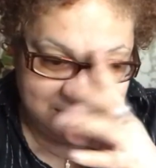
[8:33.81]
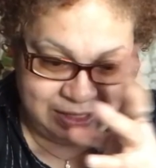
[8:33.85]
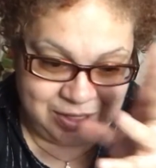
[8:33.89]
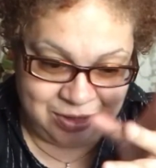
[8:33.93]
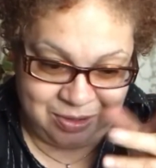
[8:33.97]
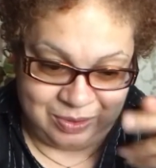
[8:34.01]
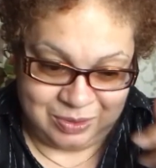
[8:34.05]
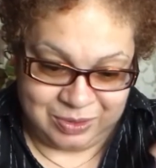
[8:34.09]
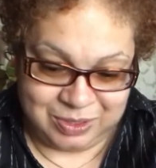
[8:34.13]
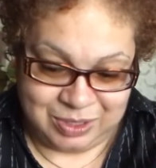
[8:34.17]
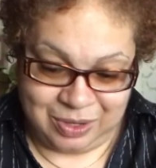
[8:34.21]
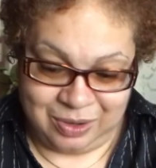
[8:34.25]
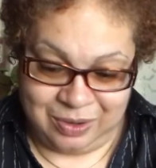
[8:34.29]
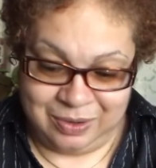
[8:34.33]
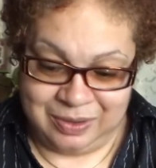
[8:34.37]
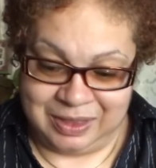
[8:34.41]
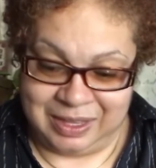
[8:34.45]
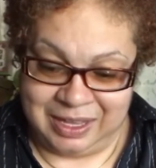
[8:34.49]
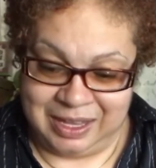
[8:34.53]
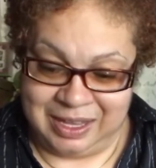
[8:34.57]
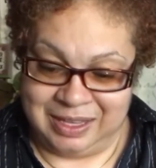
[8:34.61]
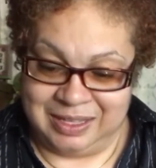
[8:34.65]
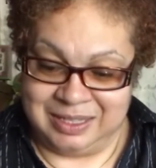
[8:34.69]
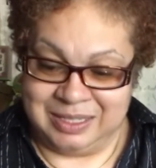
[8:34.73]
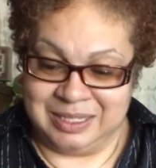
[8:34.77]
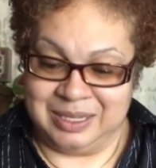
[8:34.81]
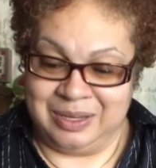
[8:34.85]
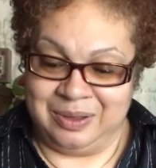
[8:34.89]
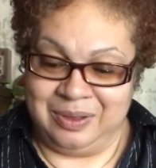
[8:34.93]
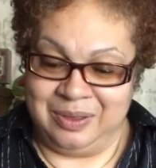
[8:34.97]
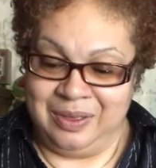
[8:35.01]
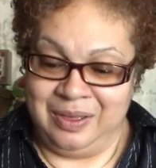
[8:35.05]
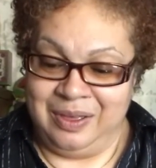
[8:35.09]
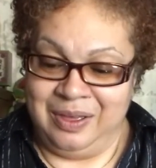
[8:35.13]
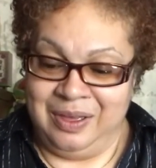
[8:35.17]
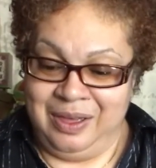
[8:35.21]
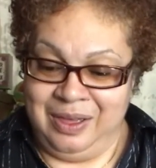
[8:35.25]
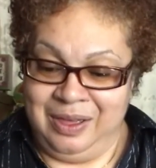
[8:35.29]
you know, certain things,
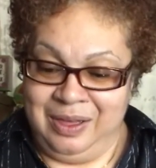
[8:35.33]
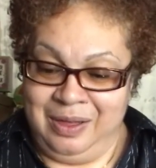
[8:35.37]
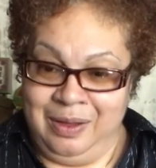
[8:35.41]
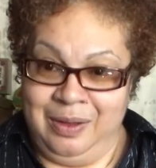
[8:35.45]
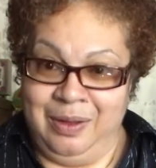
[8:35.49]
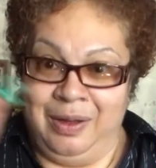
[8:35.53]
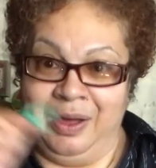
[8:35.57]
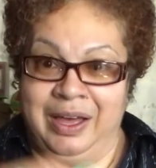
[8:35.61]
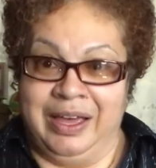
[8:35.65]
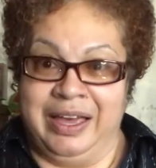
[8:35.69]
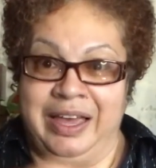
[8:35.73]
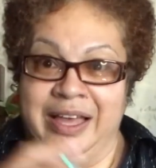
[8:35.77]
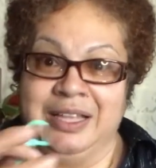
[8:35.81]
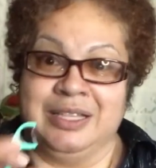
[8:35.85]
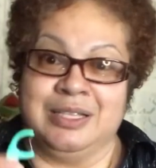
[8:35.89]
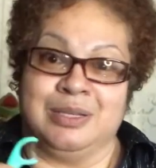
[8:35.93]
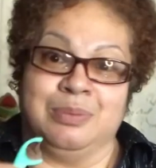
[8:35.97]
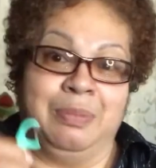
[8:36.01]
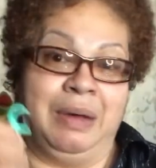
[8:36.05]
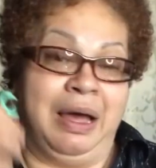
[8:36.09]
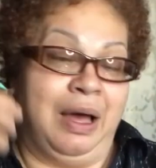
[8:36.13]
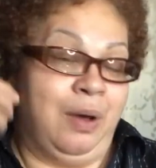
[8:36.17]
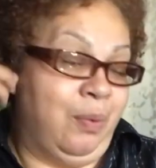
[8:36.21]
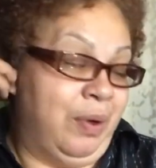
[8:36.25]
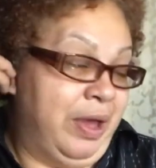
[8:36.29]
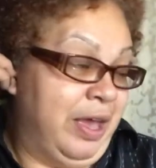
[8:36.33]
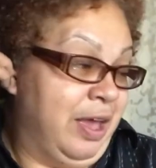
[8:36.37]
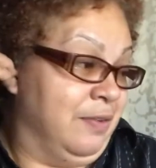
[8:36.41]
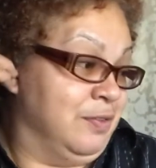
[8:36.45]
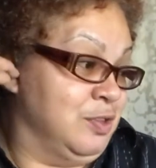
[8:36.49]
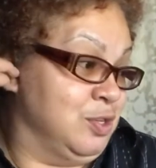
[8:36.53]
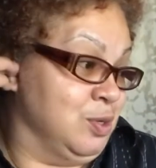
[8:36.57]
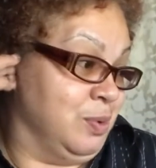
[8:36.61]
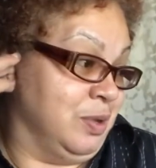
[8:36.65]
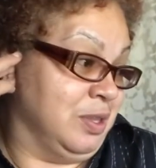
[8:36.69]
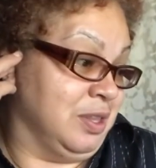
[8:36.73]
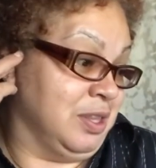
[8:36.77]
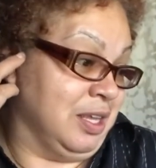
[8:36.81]
against my way of
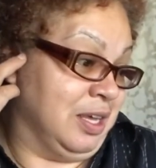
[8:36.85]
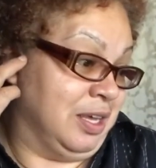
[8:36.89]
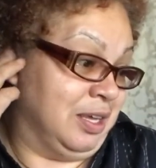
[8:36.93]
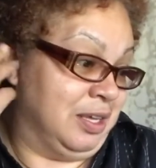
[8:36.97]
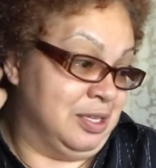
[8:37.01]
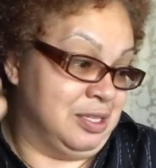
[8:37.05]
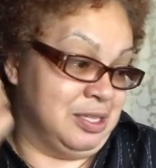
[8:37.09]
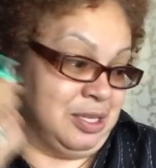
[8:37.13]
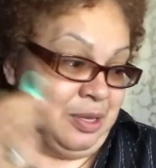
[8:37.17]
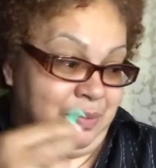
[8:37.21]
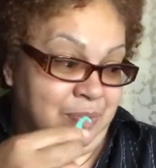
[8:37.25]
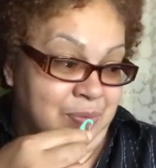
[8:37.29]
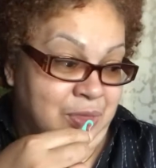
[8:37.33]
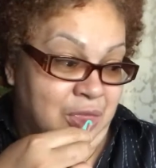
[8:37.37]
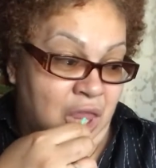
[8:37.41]
doing things.